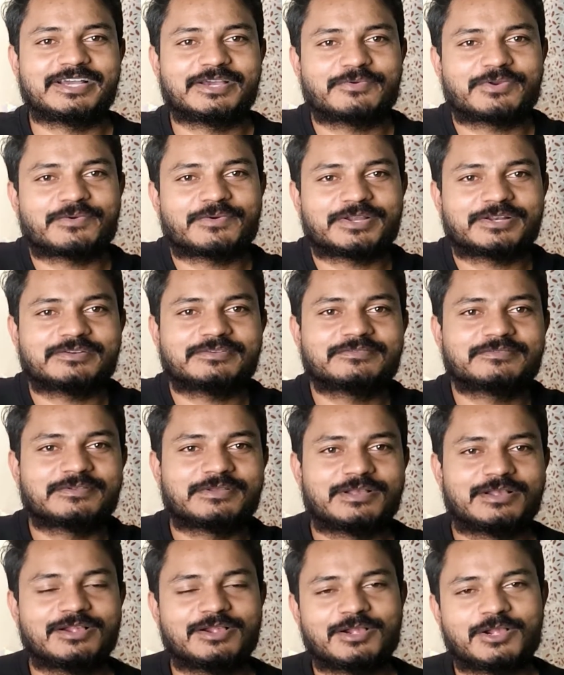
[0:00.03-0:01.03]
Hi everyone,
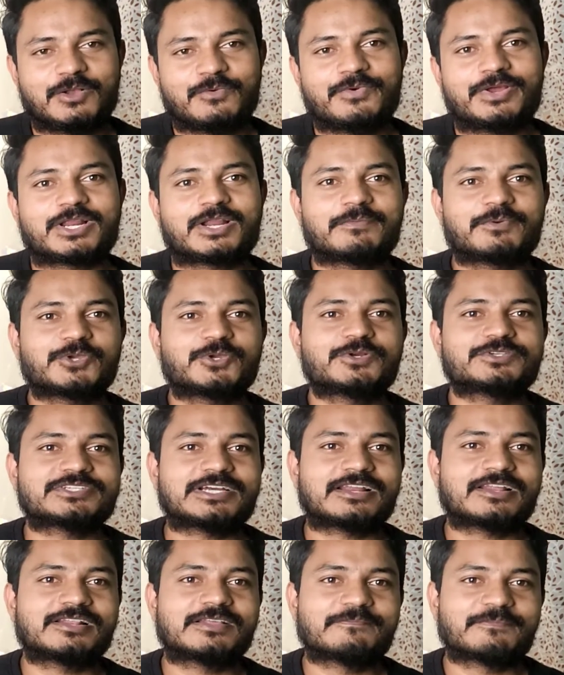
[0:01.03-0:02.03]
welcome to your
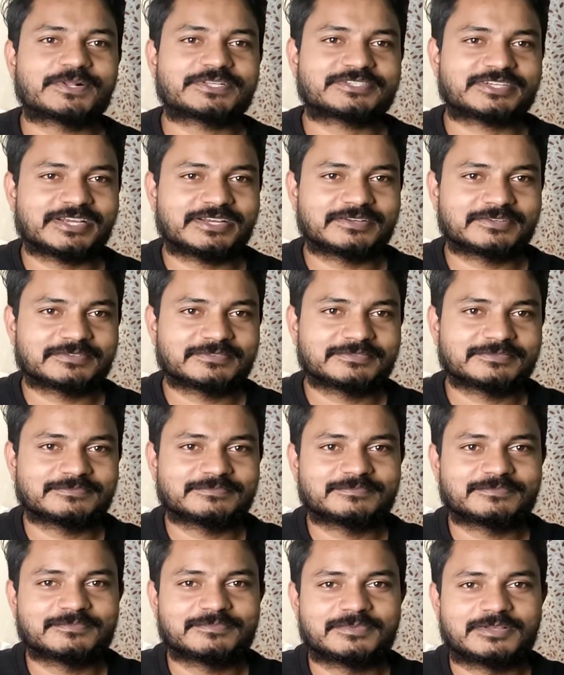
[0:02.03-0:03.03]
channel Impulse Tech.
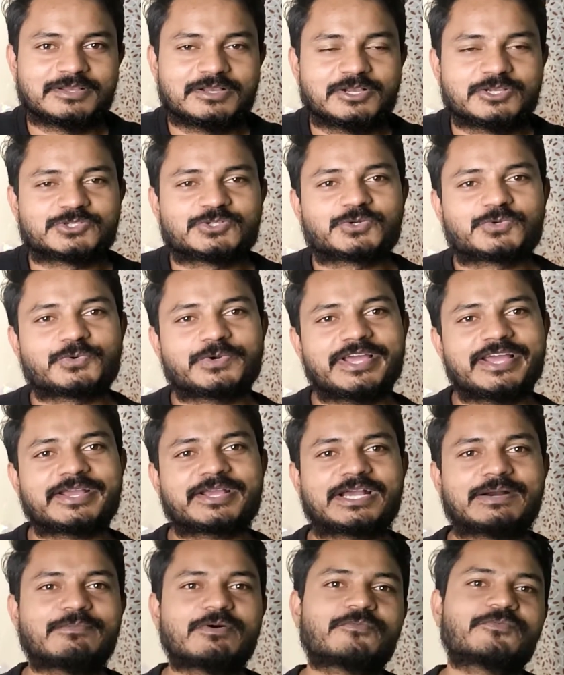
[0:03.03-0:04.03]
So today
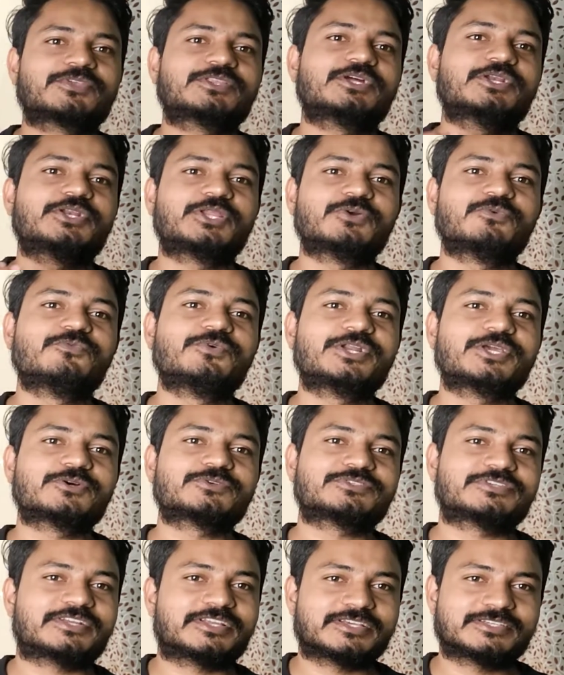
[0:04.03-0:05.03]
I come up with a new
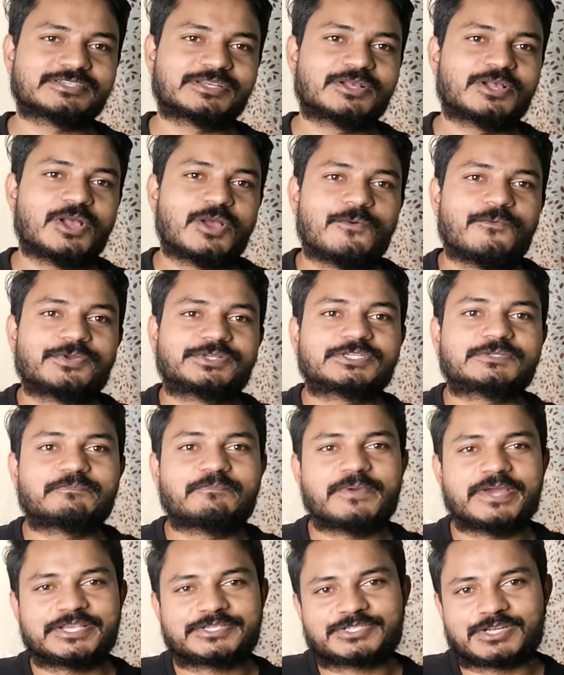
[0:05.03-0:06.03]
video series which
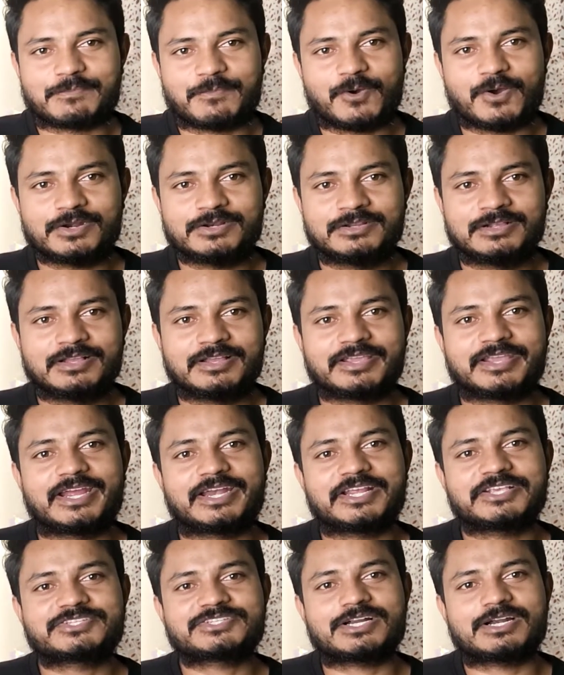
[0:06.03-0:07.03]
is based upon
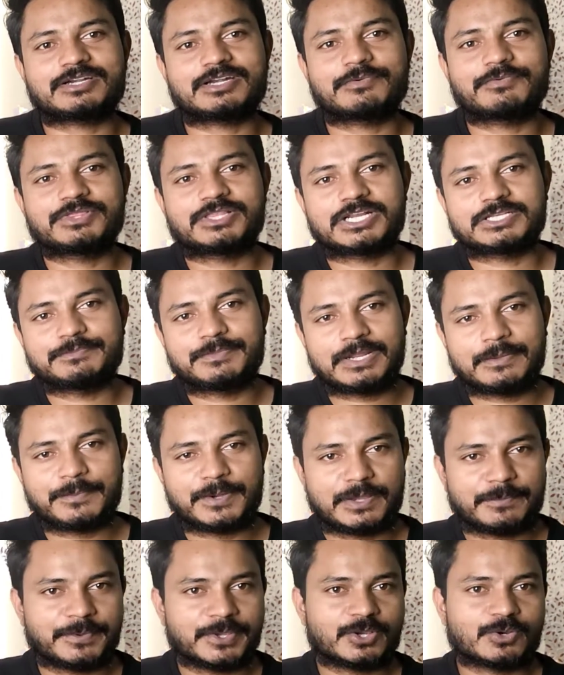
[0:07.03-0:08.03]
getting started with
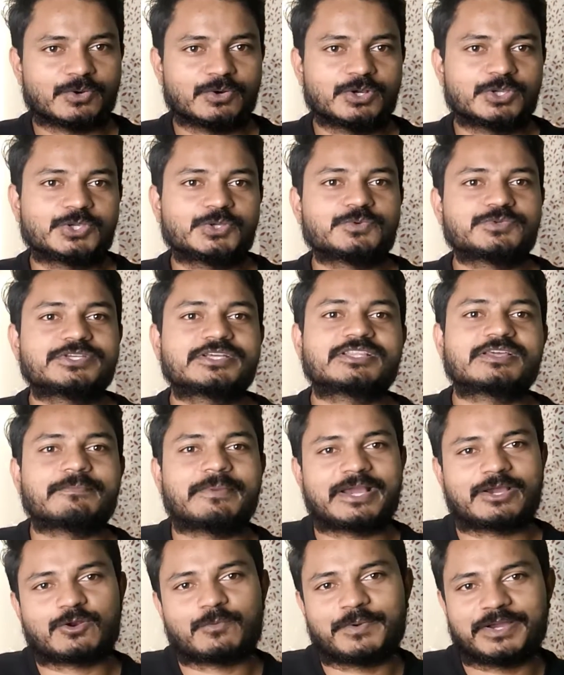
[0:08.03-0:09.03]
Raspberry Pi Pico using
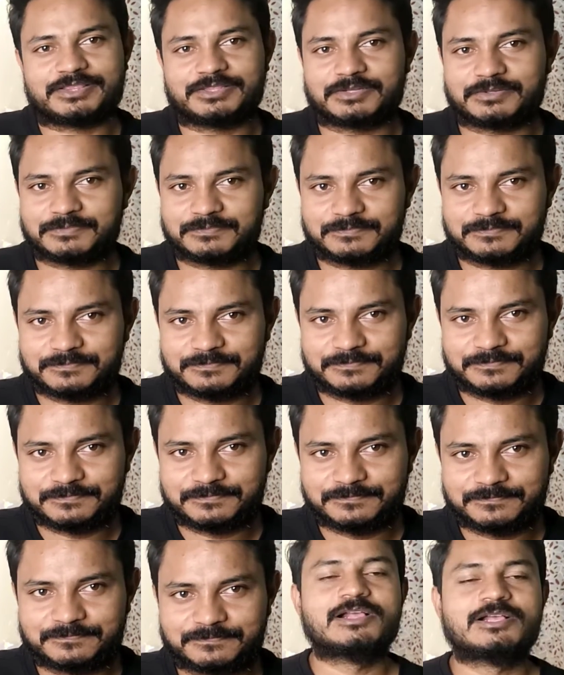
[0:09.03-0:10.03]
the MicroPython.
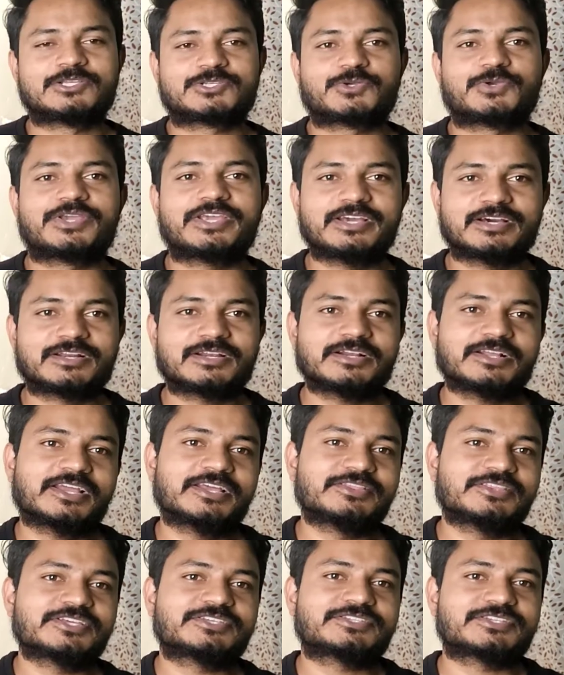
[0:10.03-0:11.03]
So here
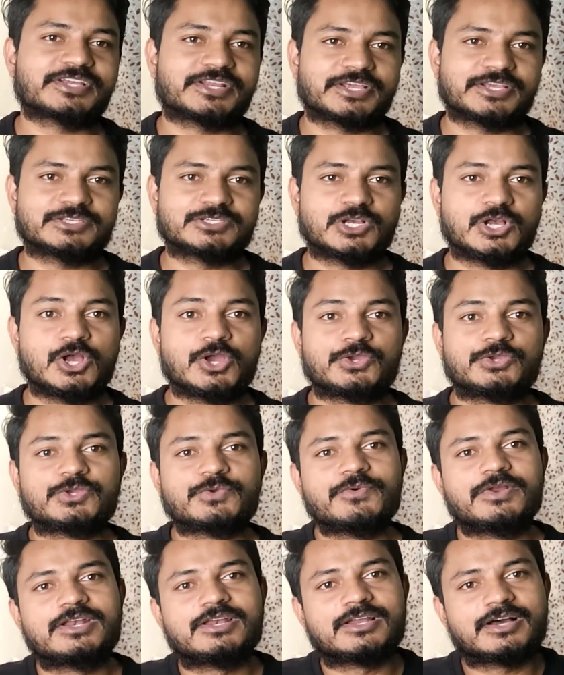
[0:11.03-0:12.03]
in this series
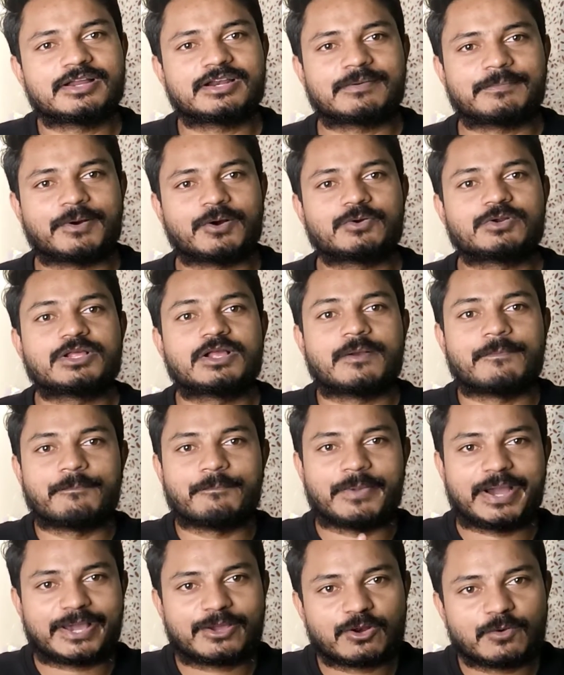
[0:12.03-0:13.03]
you will learn
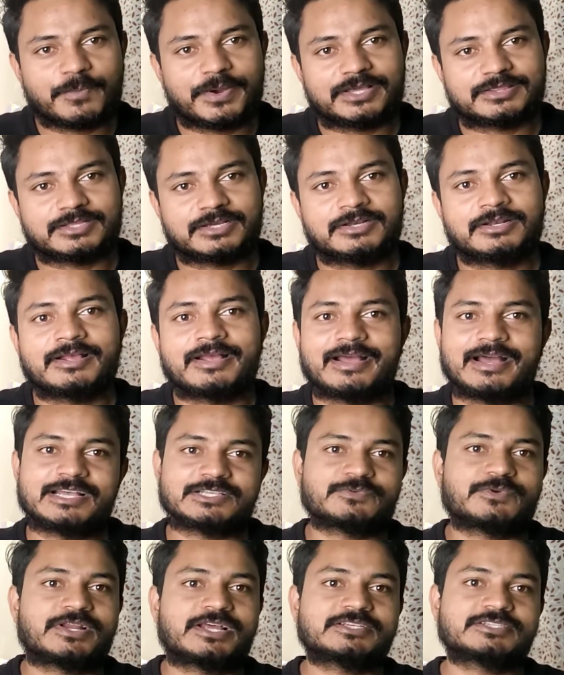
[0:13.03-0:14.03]
about MicroPython
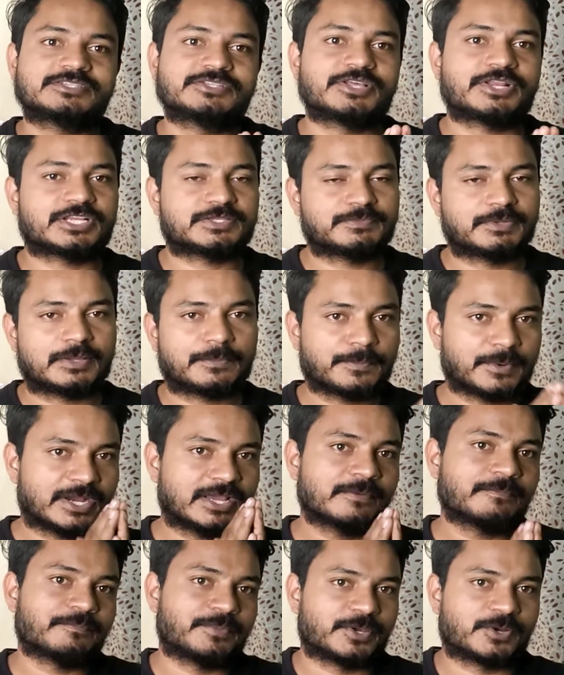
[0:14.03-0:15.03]
as well as the Raspberry
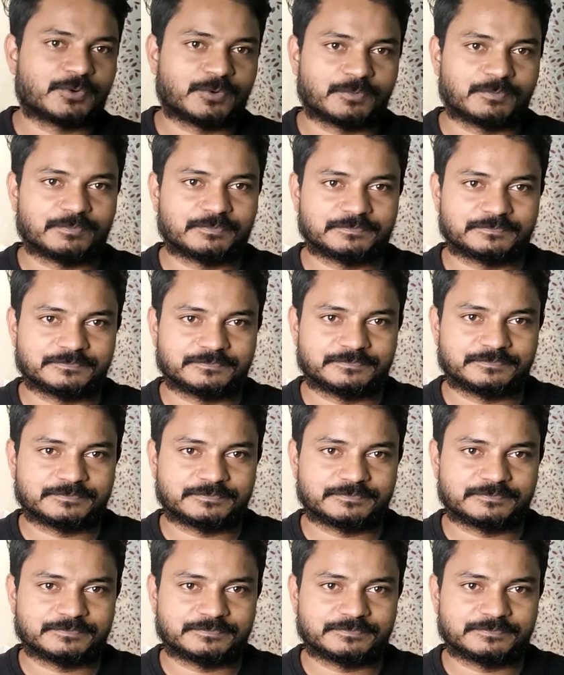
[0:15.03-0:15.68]
Pi Pico.